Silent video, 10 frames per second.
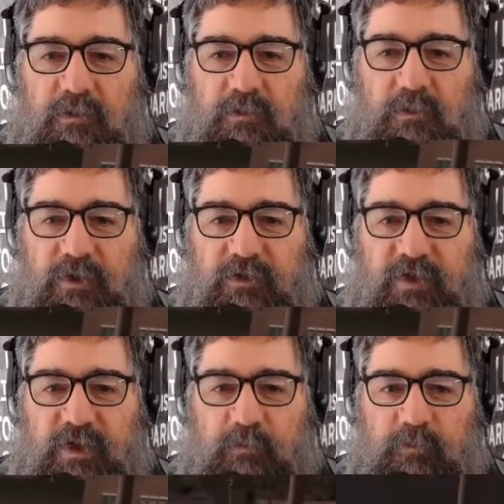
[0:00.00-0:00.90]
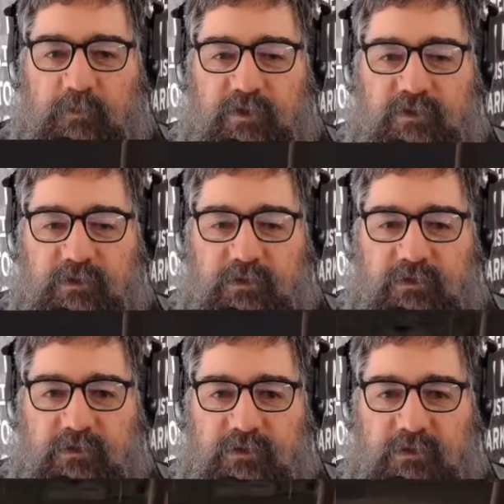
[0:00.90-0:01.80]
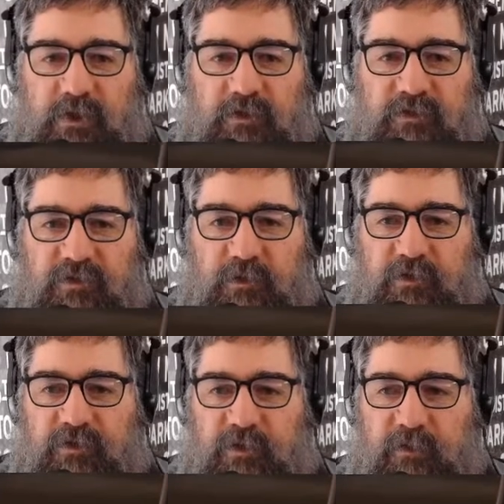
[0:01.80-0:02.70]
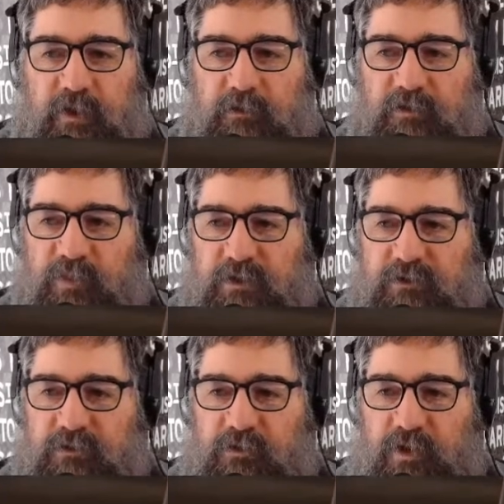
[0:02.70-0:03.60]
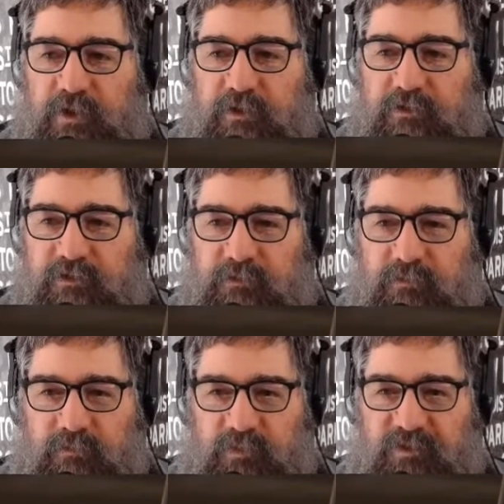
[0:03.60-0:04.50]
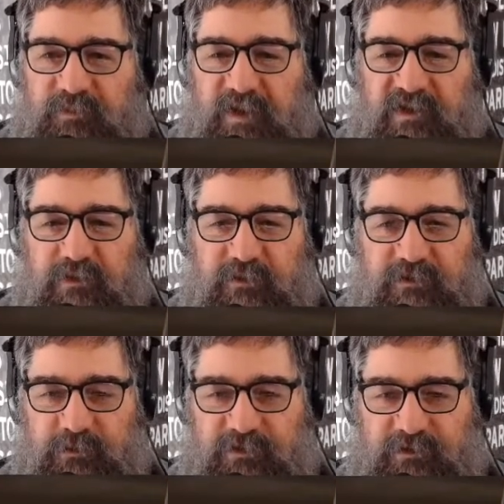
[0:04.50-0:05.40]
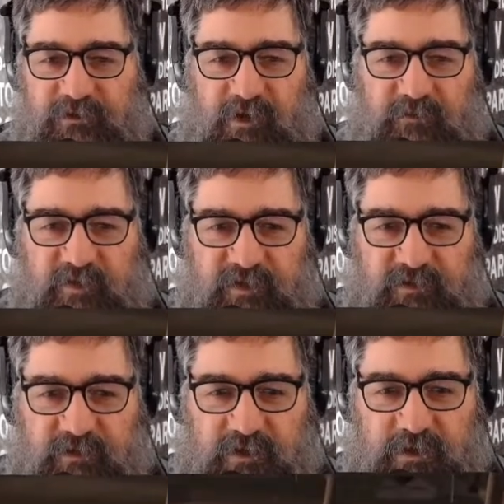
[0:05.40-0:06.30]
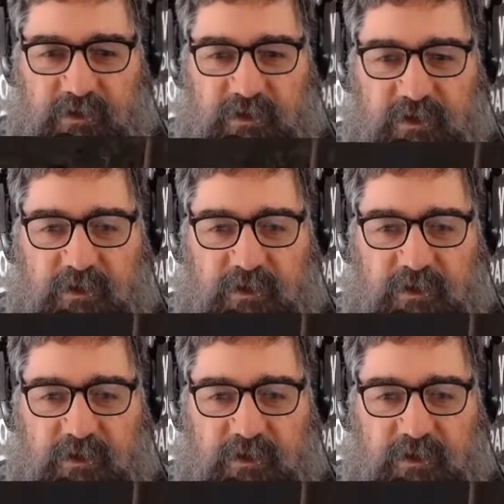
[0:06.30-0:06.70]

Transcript: When you see them from a distance, they are as big as the train. There's some perspective issues in the graphics engine here.